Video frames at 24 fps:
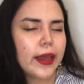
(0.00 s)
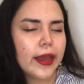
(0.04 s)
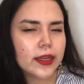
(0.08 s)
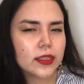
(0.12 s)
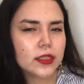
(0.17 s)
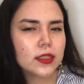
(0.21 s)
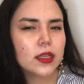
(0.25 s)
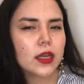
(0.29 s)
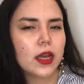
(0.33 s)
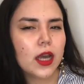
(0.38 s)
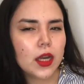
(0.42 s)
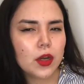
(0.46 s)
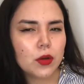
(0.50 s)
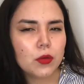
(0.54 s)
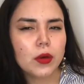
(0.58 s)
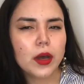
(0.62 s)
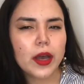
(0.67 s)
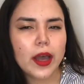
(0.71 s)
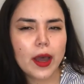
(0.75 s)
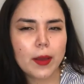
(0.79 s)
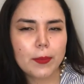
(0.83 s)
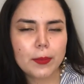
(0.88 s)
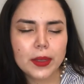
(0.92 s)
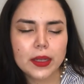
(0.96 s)
Actually, I know
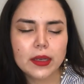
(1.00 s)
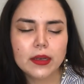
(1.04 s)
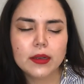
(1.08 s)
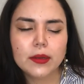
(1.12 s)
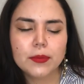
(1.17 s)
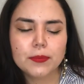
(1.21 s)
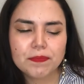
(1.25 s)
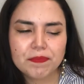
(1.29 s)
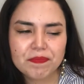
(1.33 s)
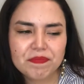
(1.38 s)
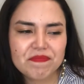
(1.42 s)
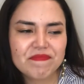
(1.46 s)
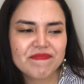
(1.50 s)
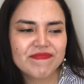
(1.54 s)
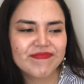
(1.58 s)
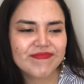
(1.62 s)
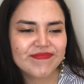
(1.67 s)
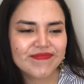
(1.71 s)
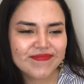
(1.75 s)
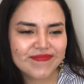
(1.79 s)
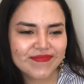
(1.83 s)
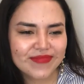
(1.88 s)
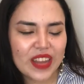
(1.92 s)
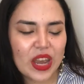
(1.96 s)
what happened.
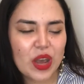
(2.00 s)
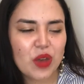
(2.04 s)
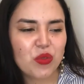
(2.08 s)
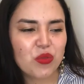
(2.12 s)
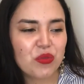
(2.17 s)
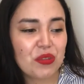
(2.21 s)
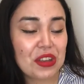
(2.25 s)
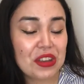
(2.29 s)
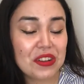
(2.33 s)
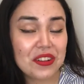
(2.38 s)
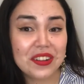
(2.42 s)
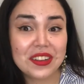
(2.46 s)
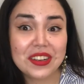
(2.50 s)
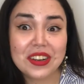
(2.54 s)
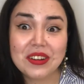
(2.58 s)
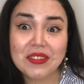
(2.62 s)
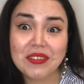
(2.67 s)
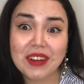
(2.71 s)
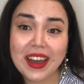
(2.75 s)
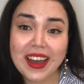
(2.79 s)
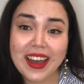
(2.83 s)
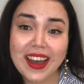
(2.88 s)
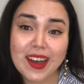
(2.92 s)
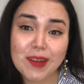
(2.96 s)
We all
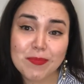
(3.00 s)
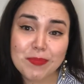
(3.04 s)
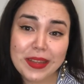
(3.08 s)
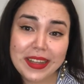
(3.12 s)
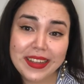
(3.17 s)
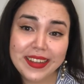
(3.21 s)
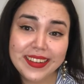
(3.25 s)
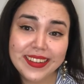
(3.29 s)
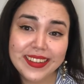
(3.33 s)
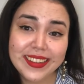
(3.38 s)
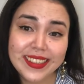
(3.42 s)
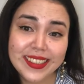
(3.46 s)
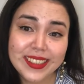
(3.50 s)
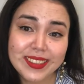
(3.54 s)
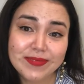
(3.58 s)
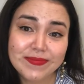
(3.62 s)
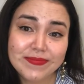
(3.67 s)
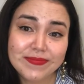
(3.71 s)
know what happened.